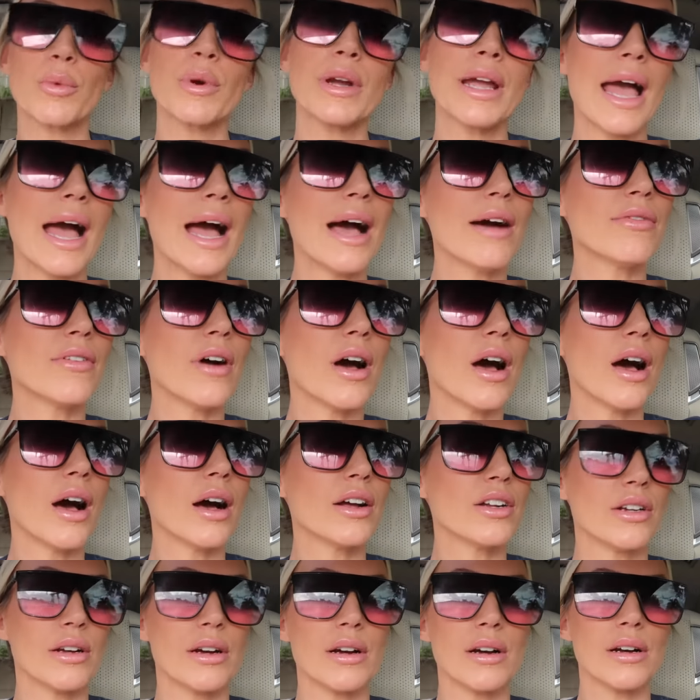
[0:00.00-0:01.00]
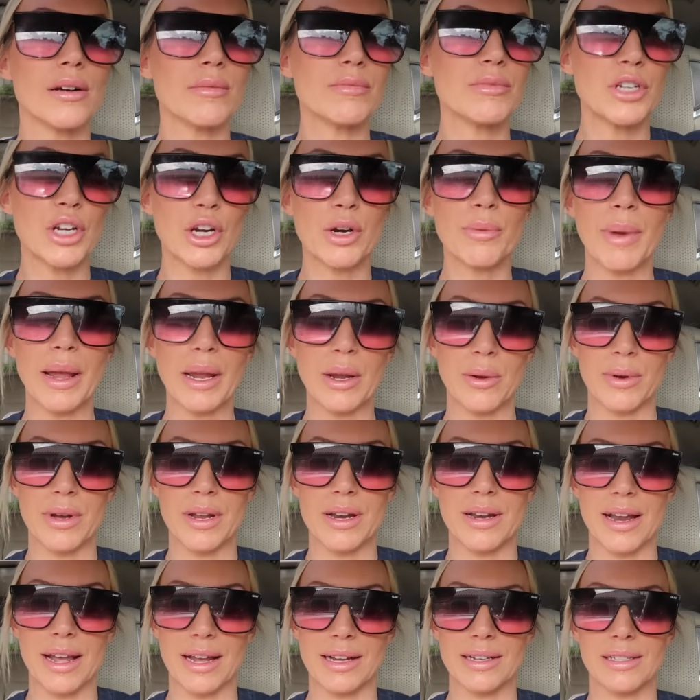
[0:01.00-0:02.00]
We have a um, cheer
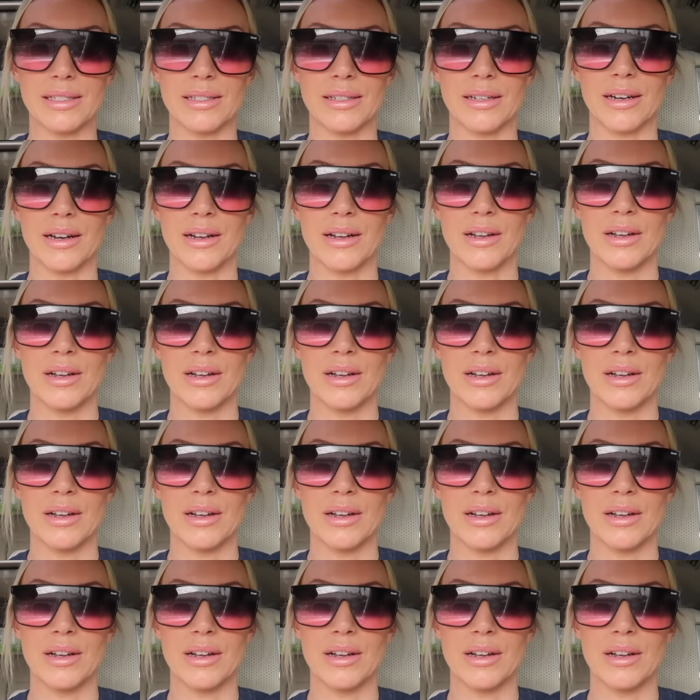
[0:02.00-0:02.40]
banquet next